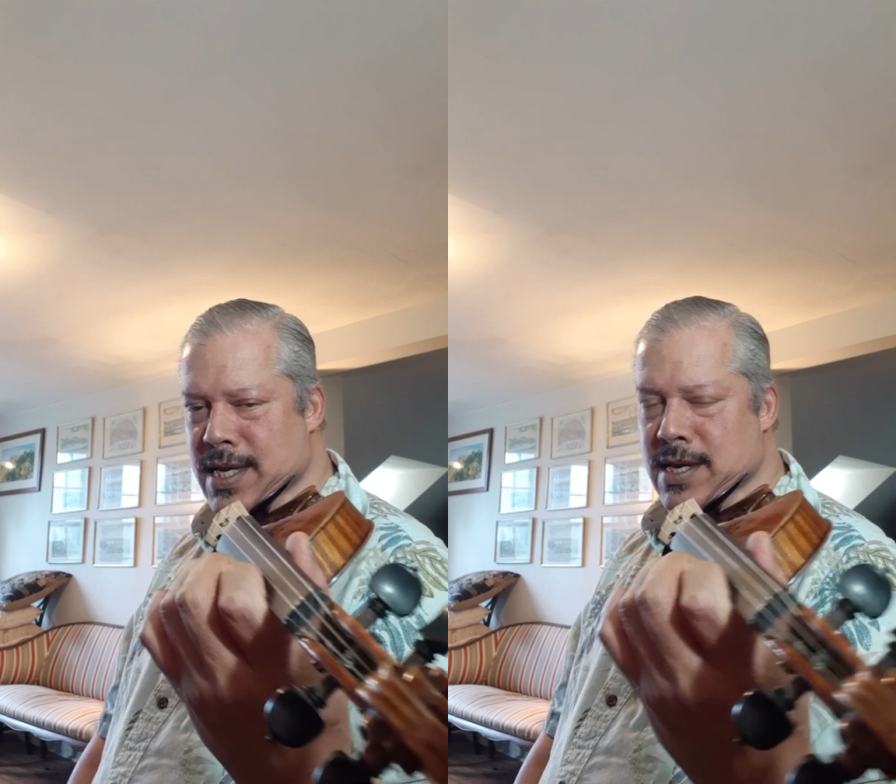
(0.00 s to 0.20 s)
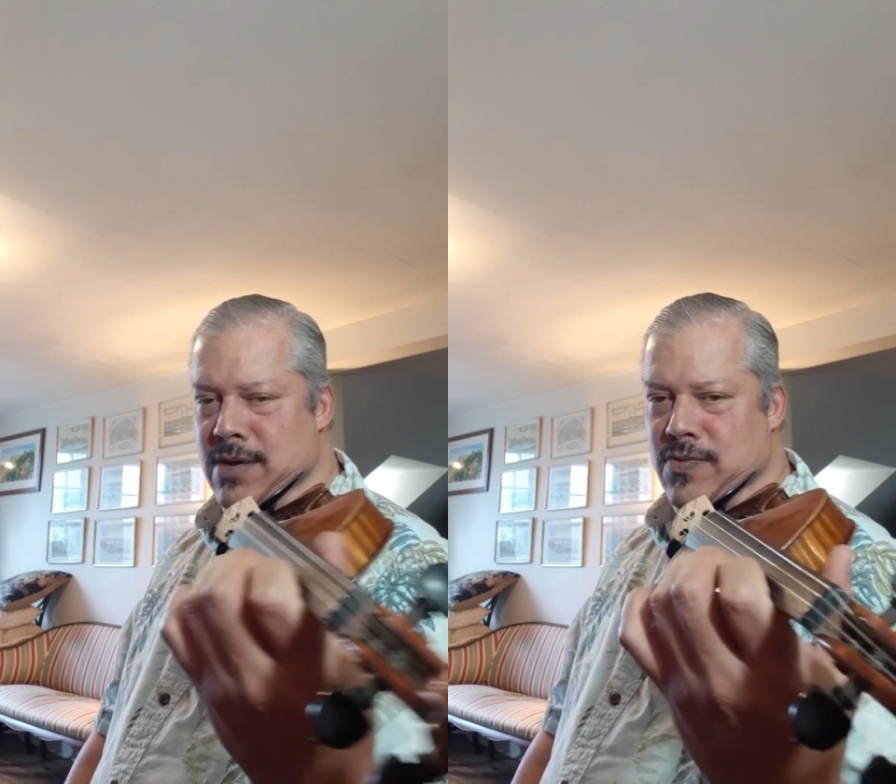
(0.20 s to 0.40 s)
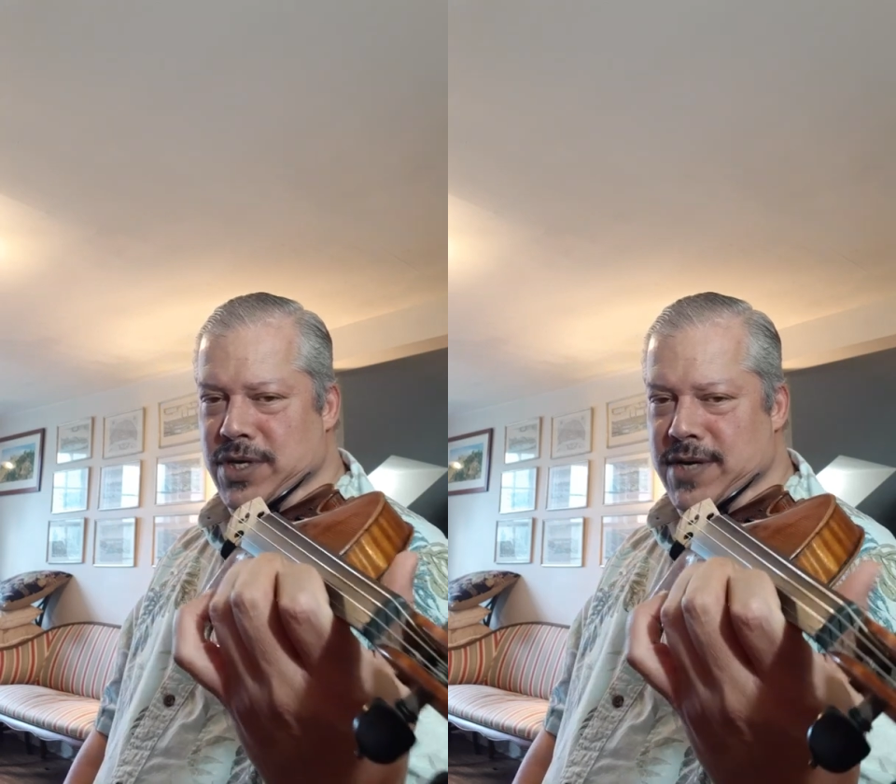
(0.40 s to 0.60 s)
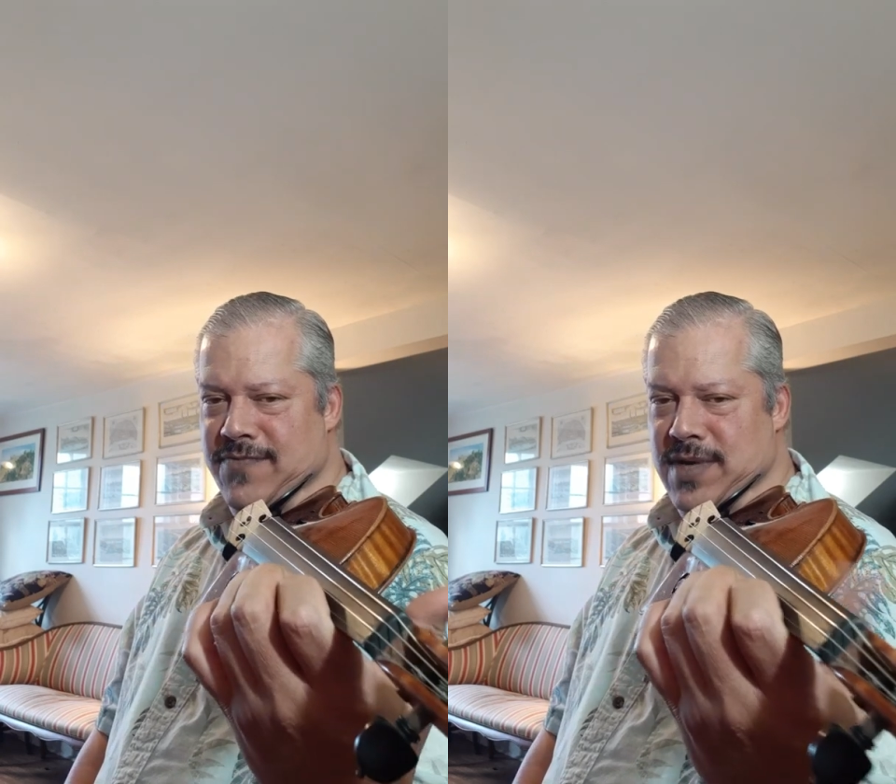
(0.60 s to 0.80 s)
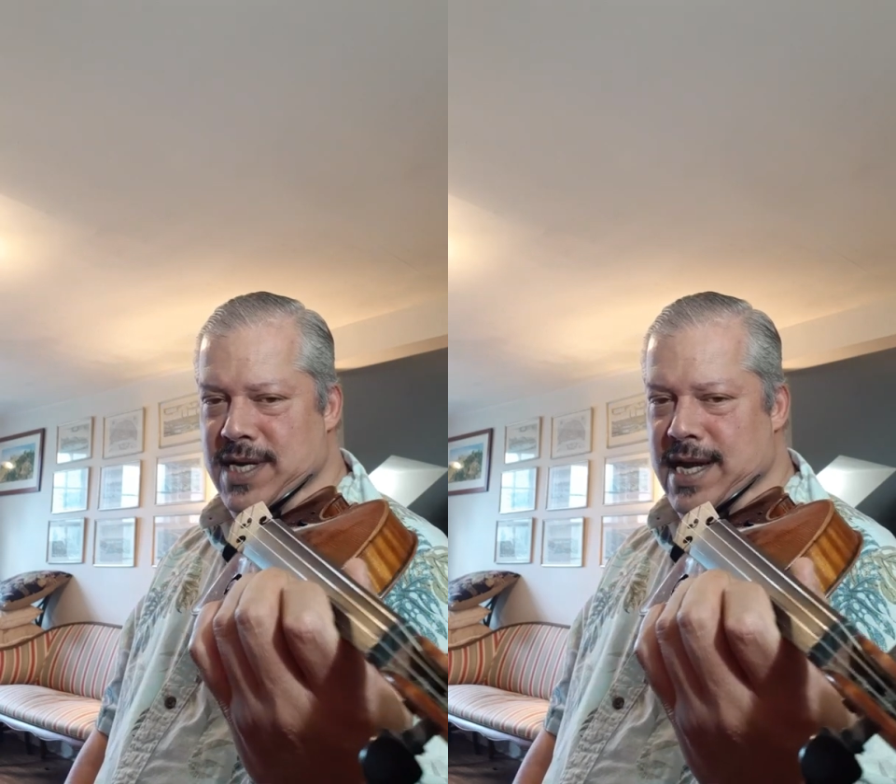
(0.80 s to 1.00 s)
We
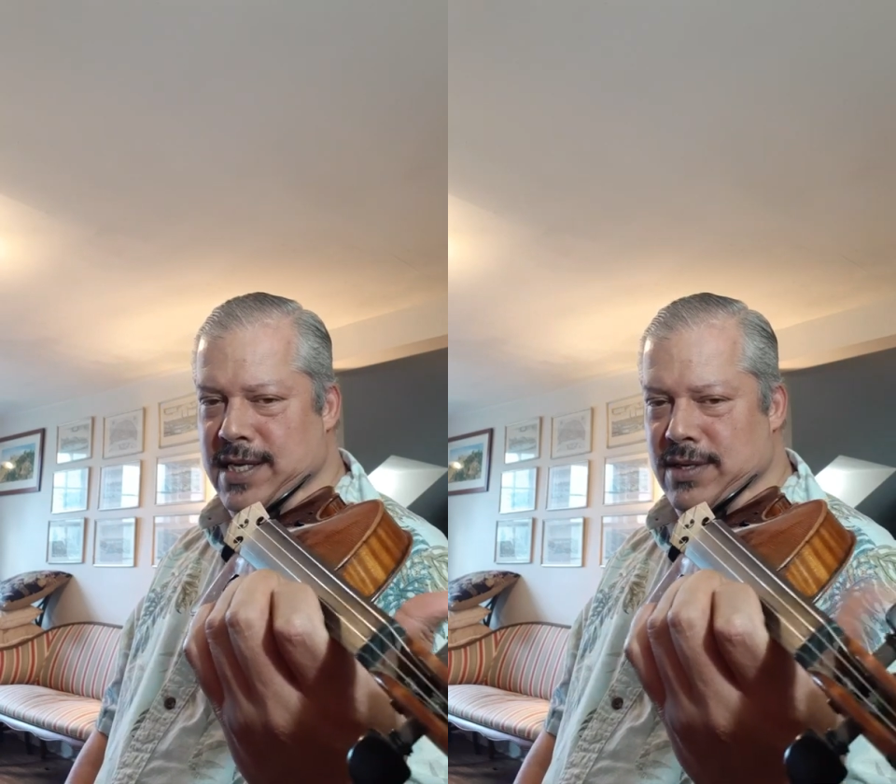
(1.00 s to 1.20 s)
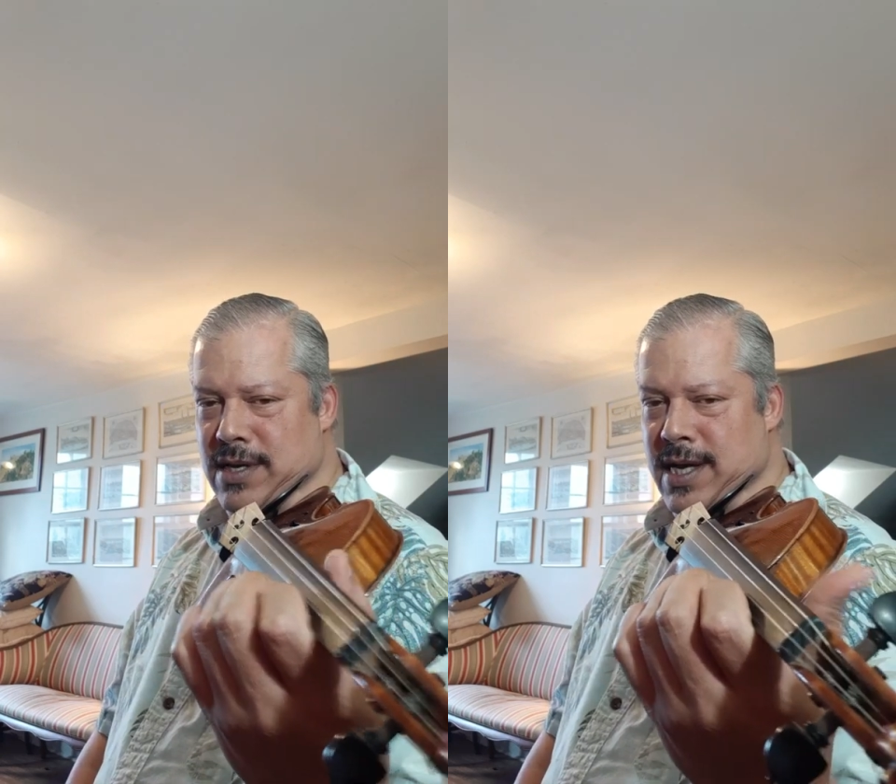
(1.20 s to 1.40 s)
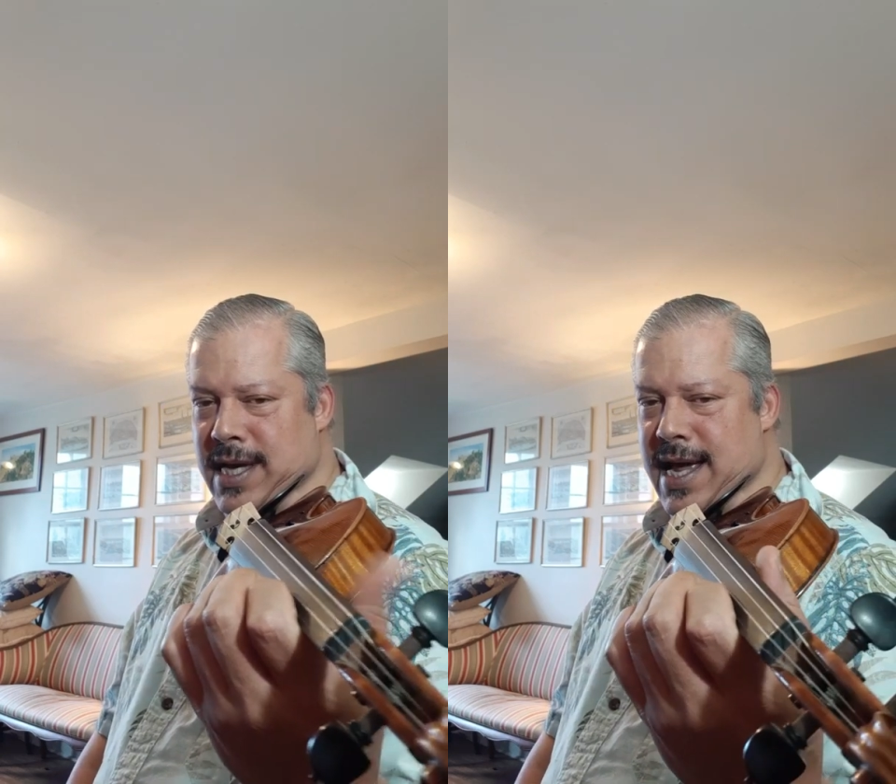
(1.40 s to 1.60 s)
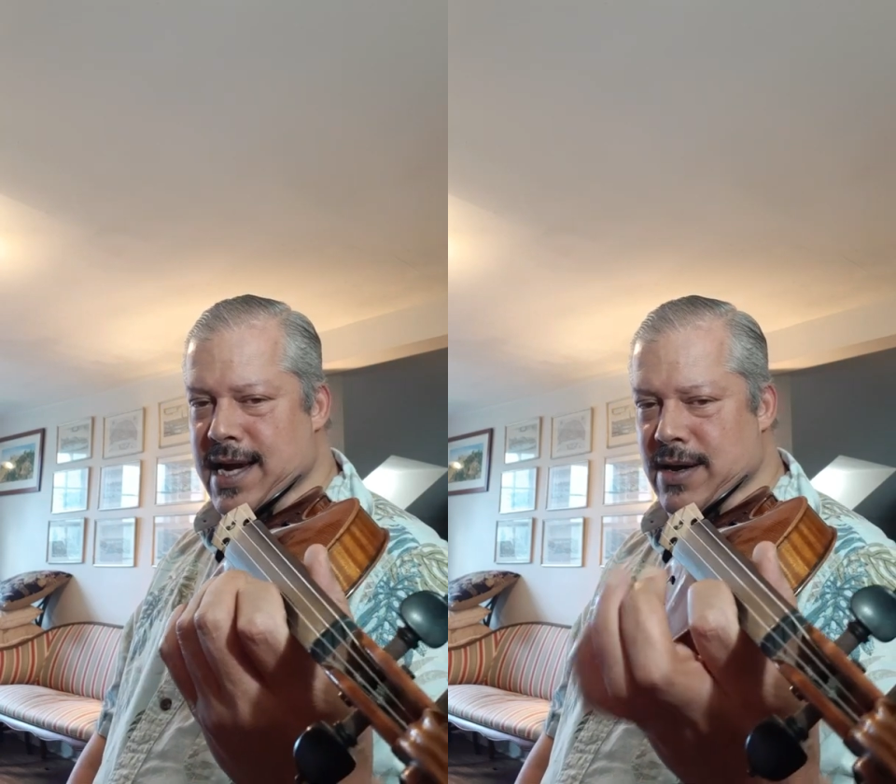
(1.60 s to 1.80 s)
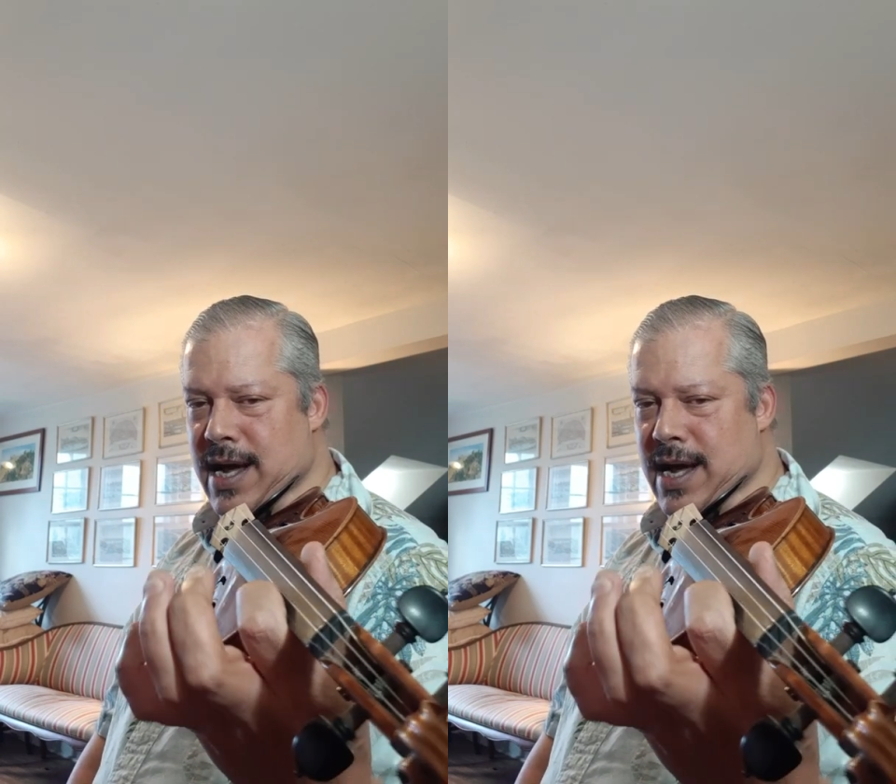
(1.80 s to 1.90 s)
shift the neck. Again,